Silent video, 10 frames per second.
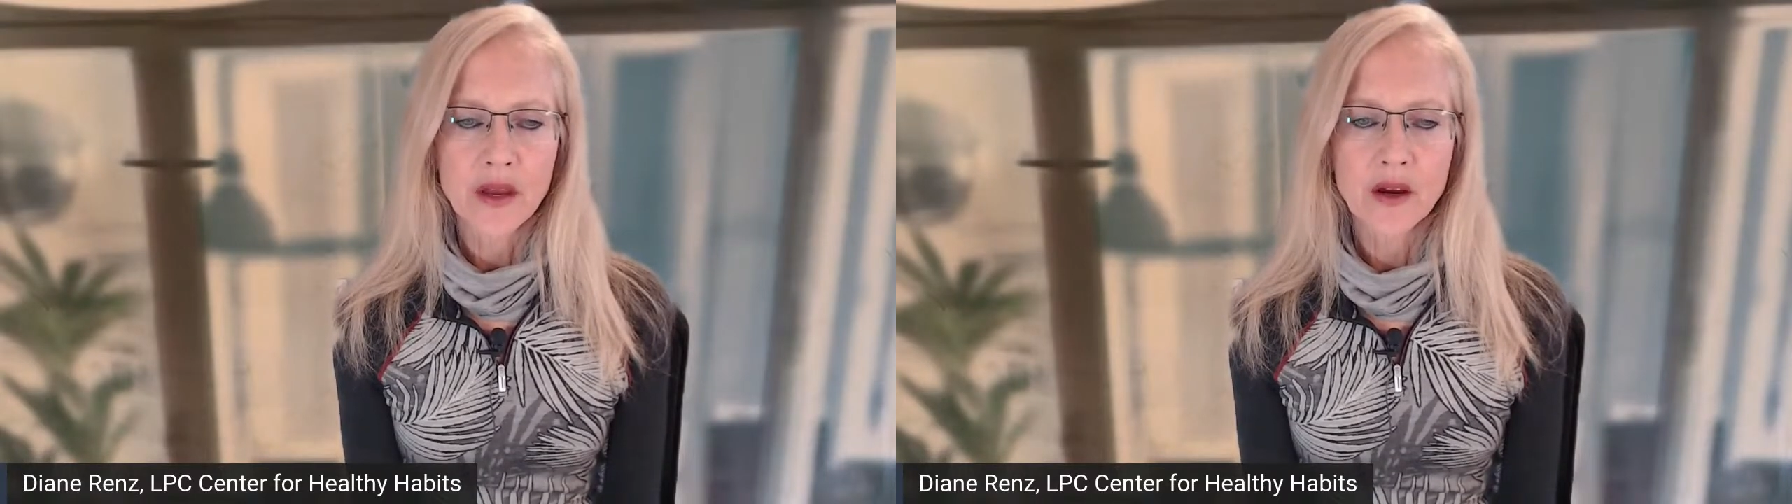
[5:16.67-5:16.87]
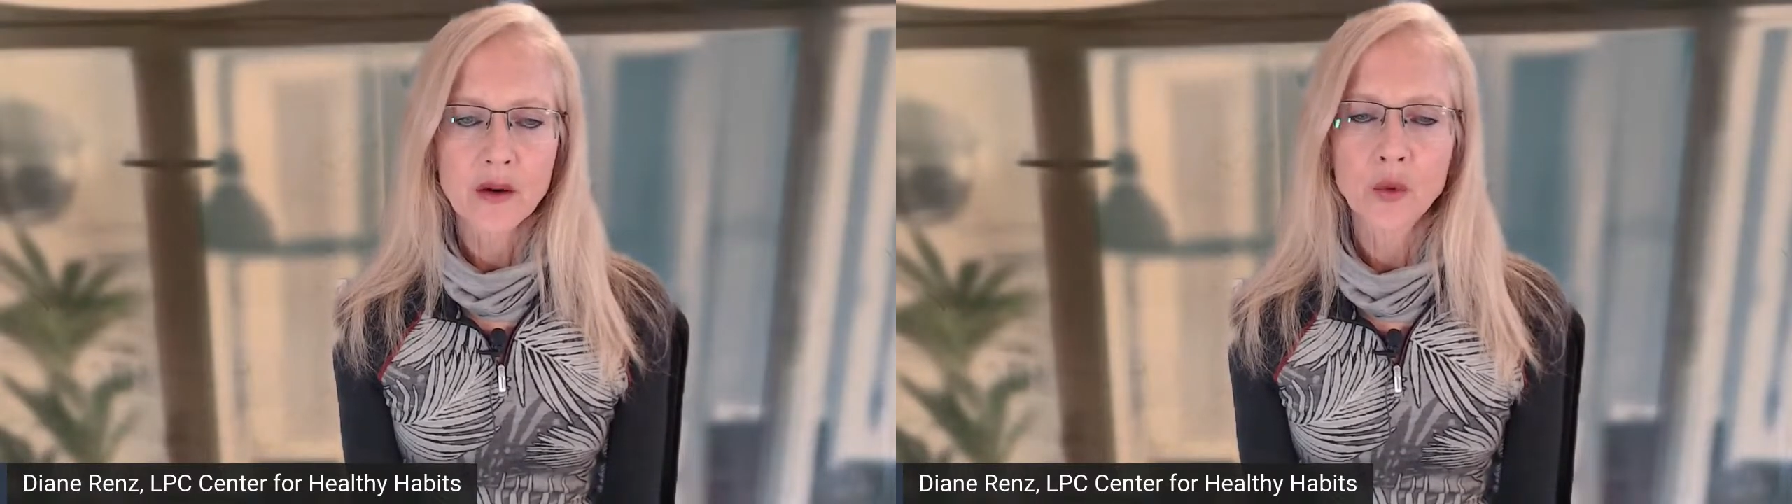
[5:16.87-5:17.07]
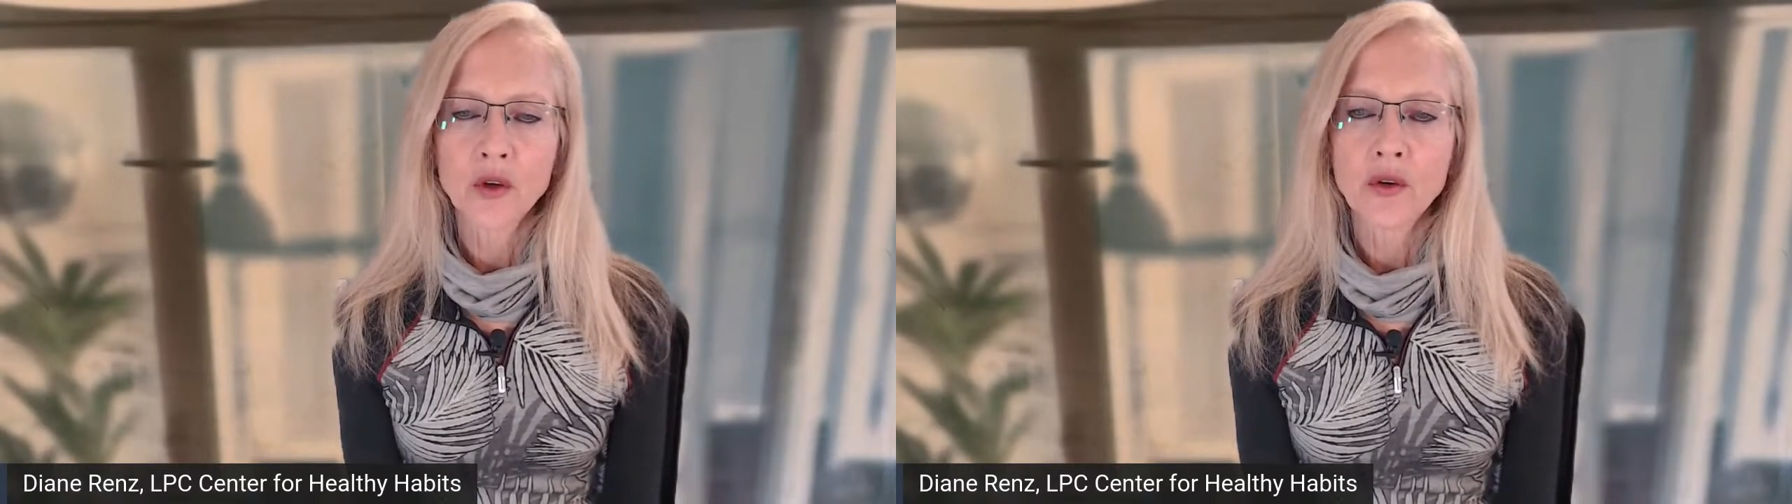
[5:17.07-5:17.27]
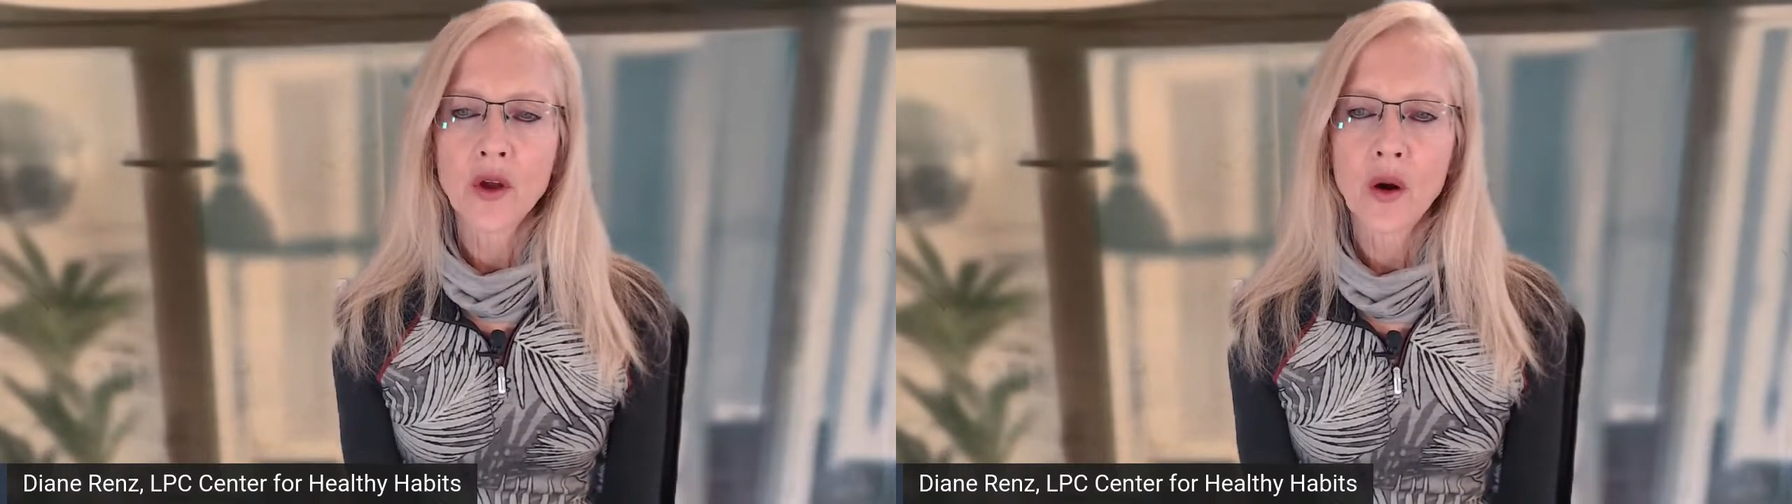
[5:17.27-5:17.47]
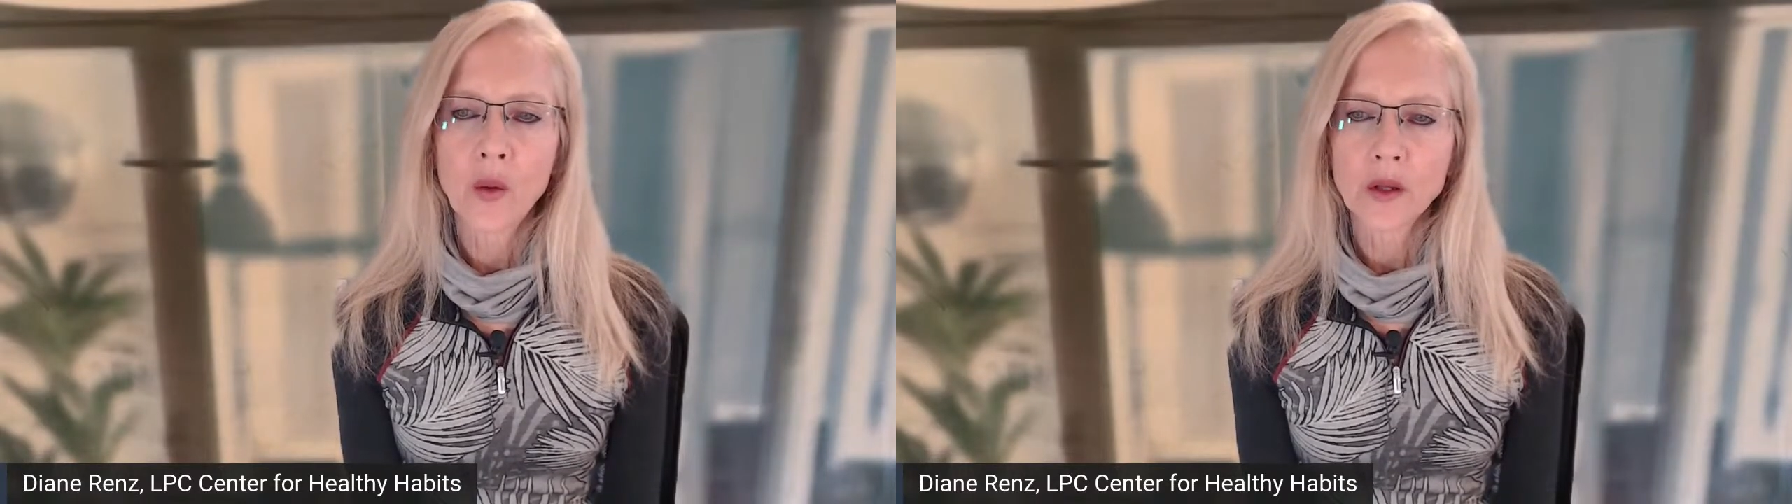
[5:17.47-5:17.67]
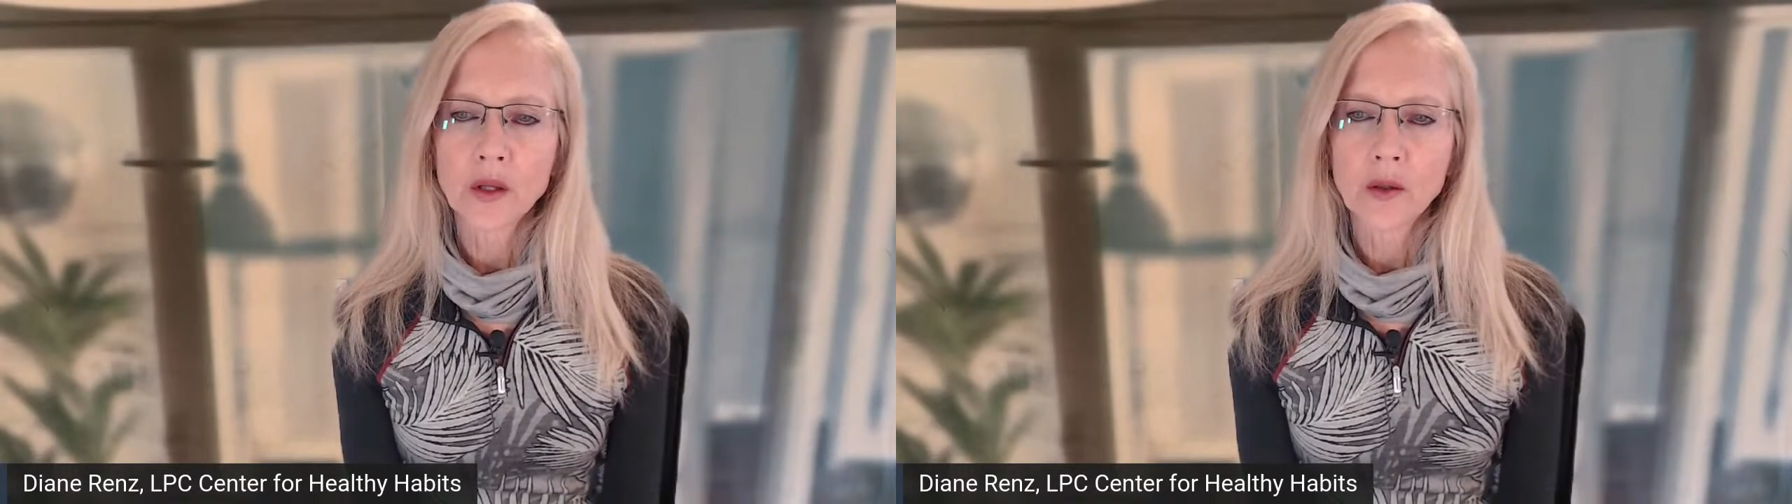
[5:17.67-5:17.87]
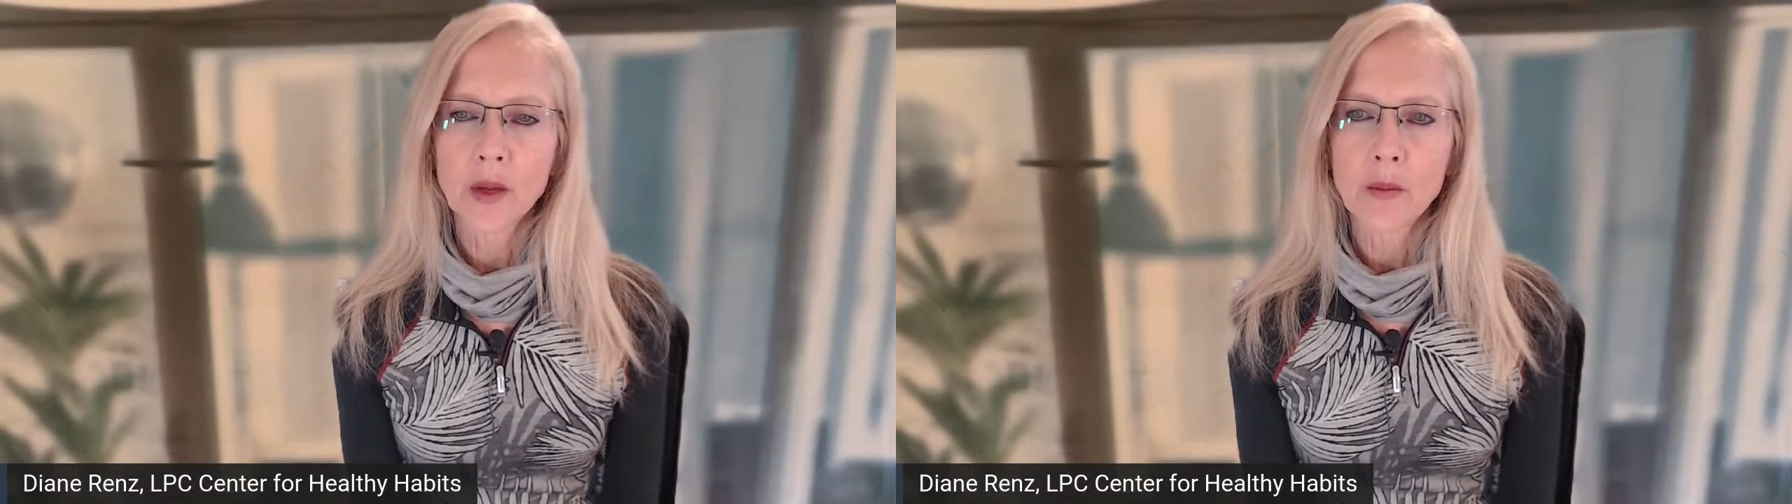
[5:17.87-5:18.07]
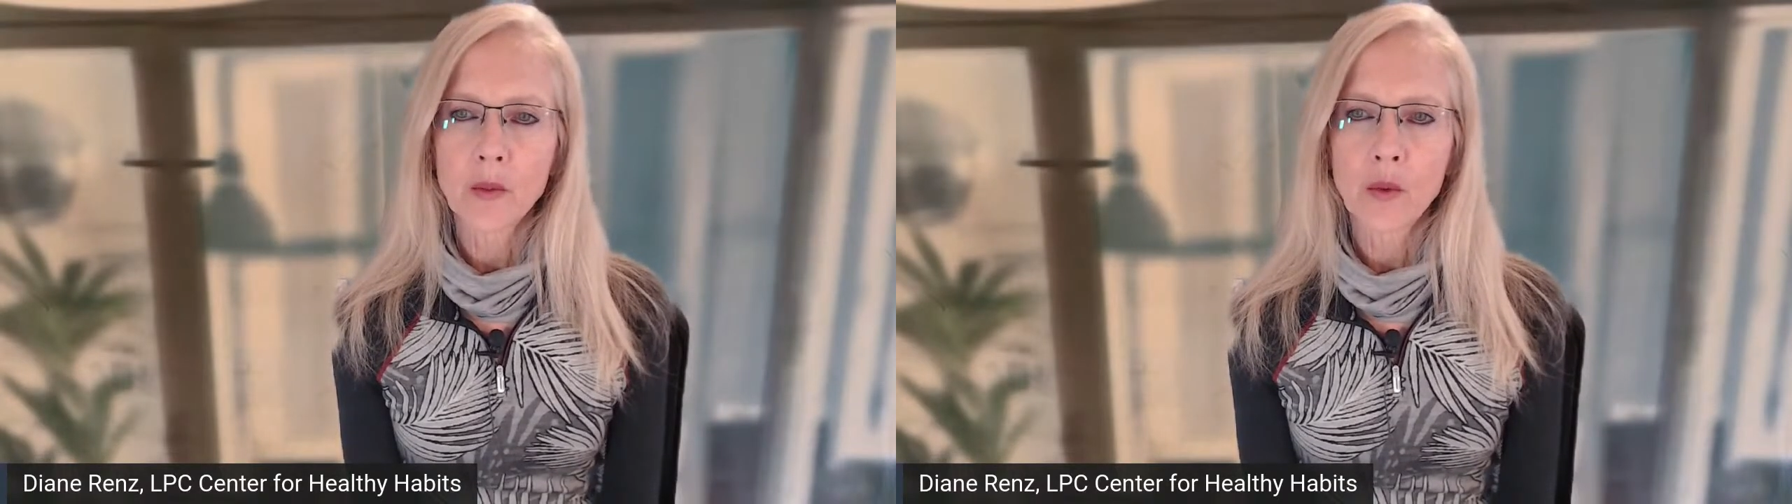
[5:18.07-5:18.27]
we'll know a little bit more